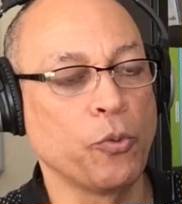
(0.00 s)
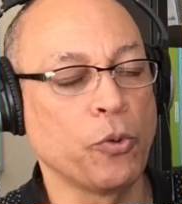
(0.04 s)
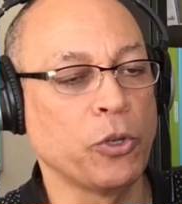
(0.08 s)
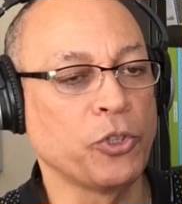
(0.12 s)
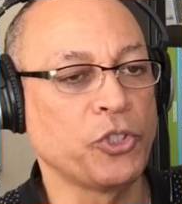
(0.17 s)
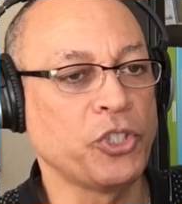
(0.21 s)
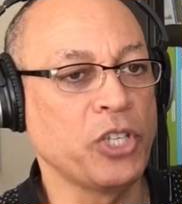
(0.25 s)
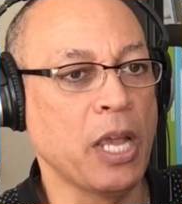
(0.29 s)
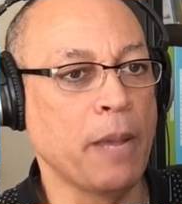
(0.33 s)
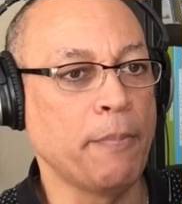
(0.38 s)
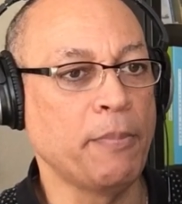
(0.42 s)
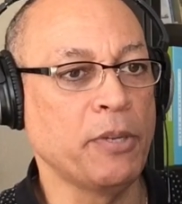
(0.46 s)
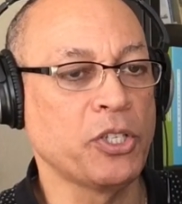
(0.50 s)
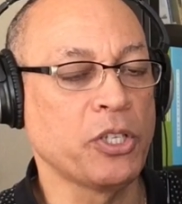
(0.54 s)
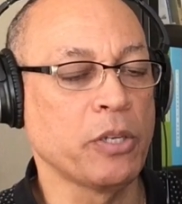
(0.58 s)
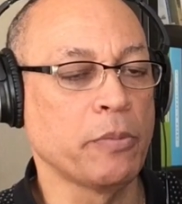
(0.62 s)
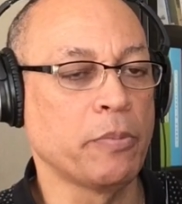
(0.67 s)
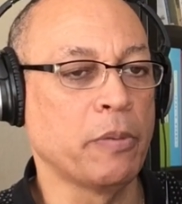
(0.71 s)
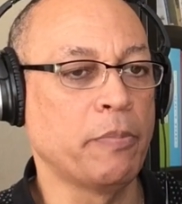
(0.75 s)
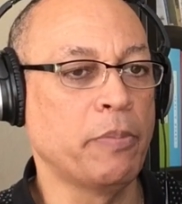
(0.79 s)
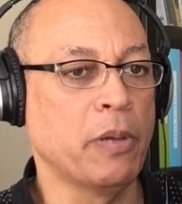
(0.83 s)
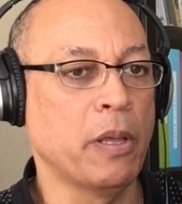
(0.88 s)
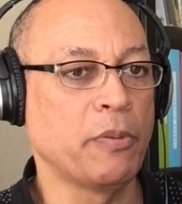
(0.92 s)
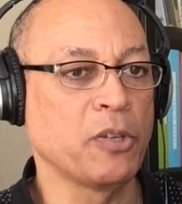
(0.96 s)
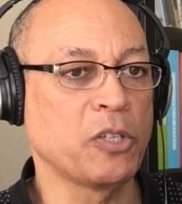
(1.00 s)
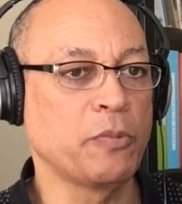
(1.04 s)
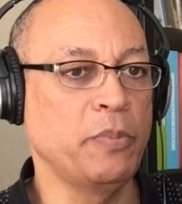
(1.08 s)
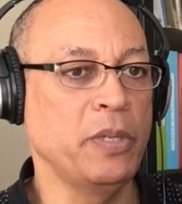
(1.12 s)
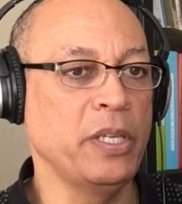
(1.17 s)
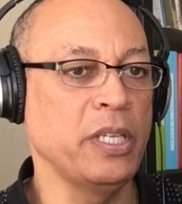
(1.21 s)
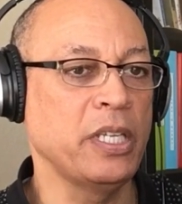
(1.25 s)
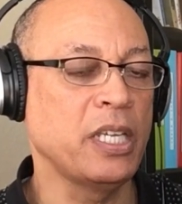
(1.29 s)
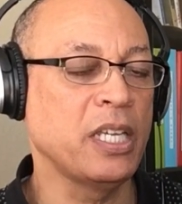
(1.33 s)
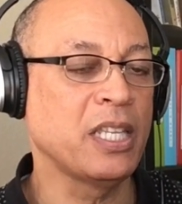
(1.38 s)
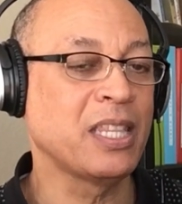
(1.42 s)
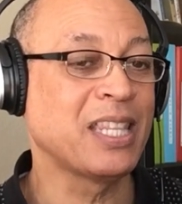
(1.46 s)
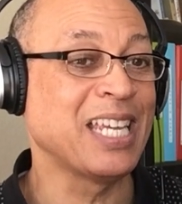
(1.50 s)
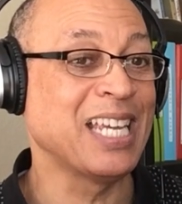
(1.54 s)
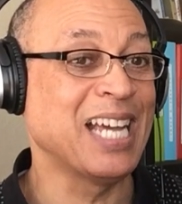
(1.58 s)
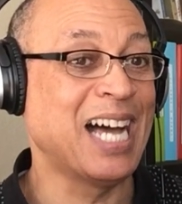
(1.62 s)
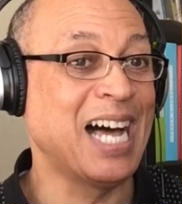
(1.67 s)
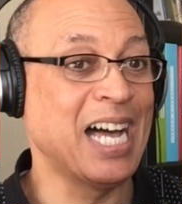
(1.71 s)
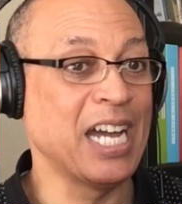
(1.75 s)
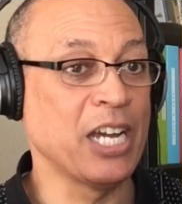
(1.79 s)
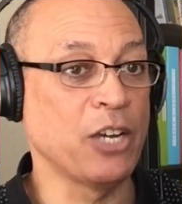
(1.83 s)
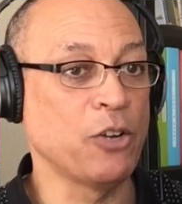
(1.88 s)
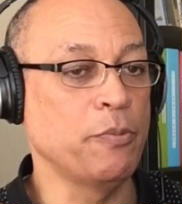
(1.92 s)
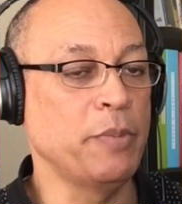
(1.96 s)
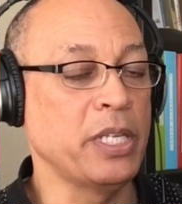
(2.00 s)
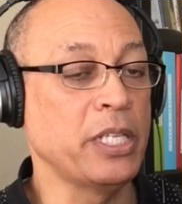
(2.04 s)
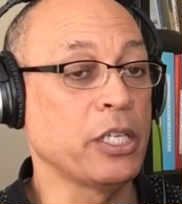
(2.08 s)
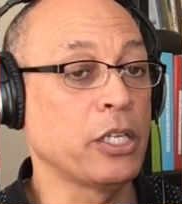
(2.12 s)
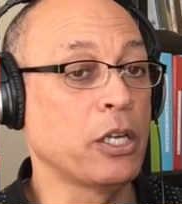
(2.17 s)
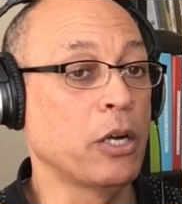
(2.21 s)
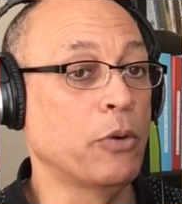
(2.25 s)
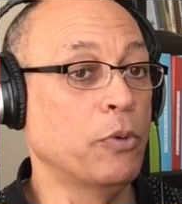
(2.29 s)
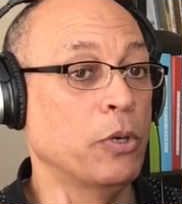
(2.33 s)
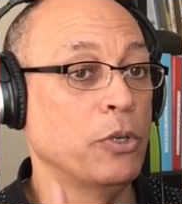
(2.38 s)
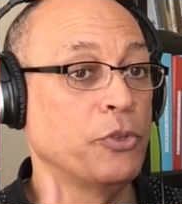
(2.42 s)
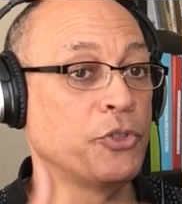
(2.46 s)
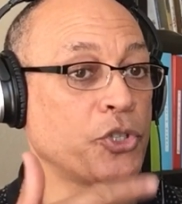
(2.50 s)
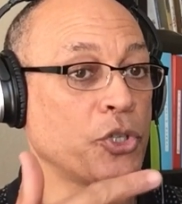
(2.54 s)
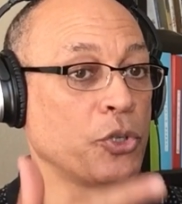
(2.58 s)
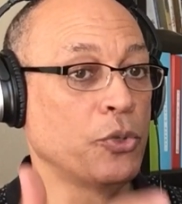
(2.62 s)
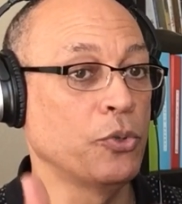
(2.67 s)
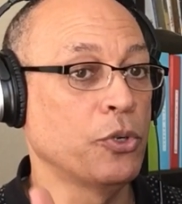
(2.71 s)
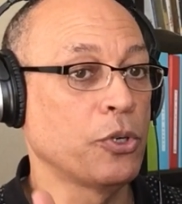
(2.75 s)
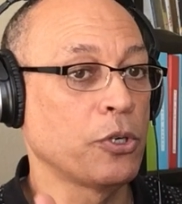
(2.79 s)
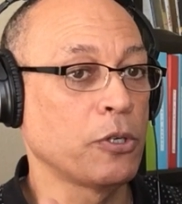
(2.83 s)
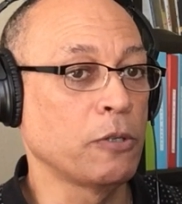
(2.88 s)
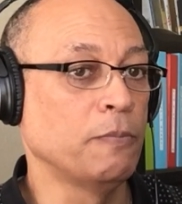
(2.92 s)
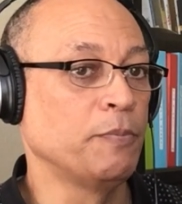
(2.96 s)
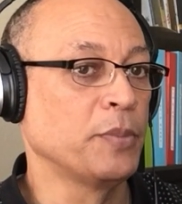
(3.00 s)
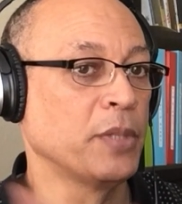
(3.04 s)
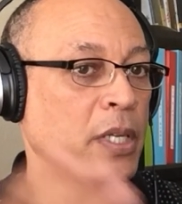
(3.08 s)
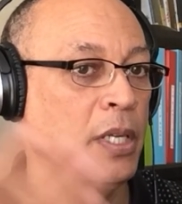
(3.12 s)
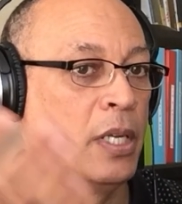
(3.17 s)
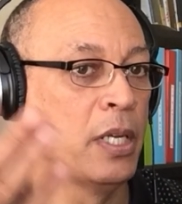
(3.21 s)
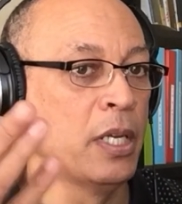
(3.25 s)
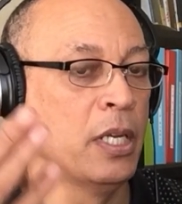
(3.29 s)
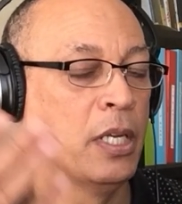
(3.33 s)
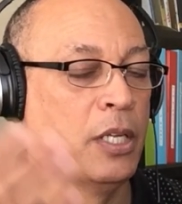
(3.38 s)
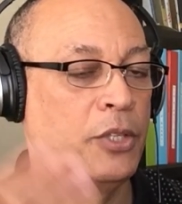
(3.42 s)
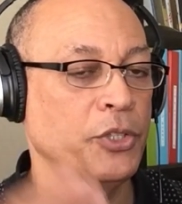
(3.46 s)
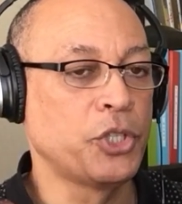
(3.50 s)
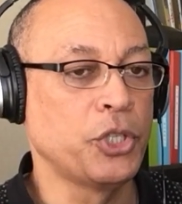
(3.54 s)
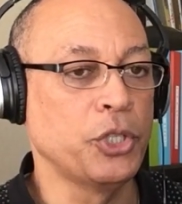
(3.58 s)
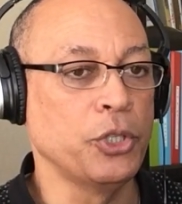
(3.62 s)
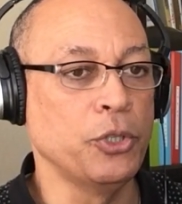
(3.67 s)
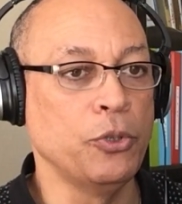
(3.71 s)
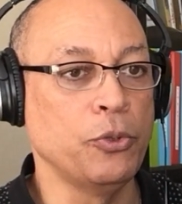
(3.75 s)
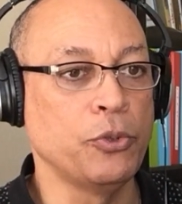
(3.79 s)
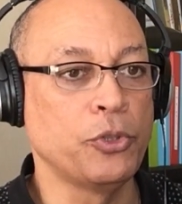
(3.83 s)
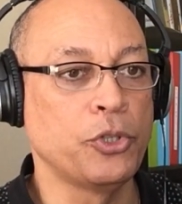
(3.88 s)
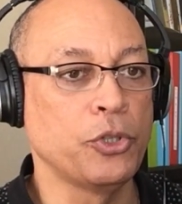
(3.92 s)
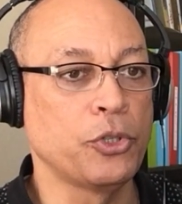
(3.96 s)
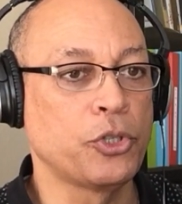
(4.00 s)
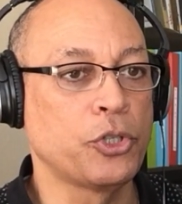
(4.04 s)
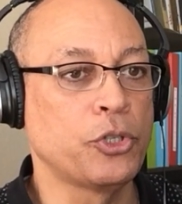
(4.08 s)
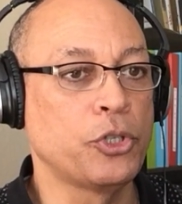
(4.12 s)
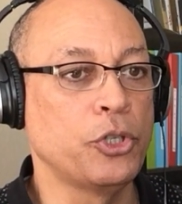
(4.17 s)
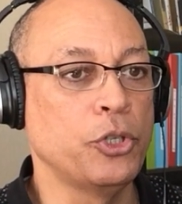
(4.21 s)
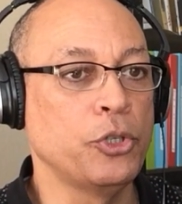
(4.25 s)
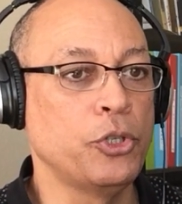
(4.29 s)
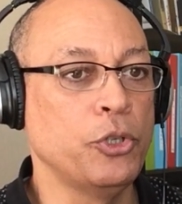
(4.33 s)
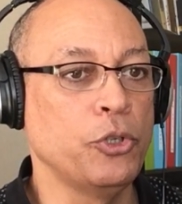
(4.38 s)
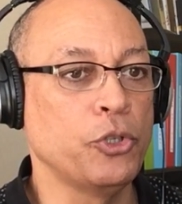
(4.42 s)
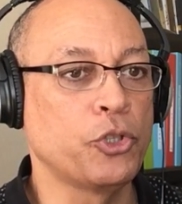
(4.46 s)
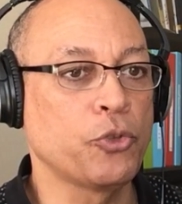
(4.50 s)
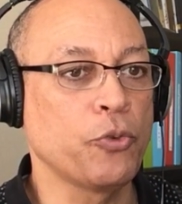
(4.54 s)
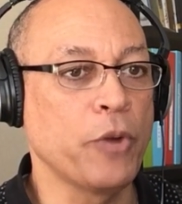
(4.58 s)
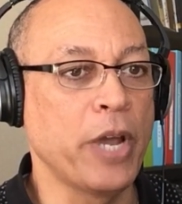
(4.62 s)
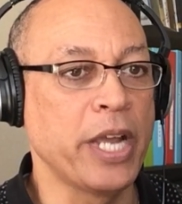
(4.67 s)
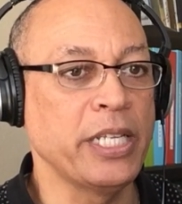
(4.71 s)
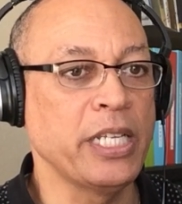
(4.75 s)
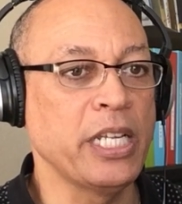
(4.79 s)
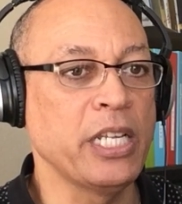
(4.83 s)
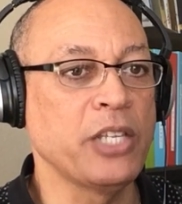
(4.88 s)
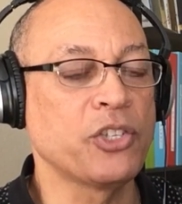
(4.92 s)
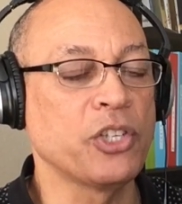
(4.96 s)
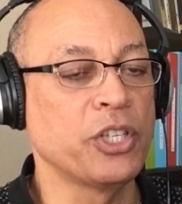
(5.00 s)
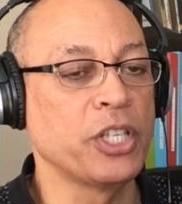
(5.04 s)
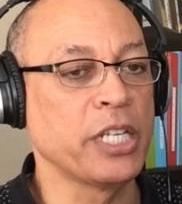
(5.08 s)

the World Championship of Public Speaking, they hired me to go on tour to do trainings.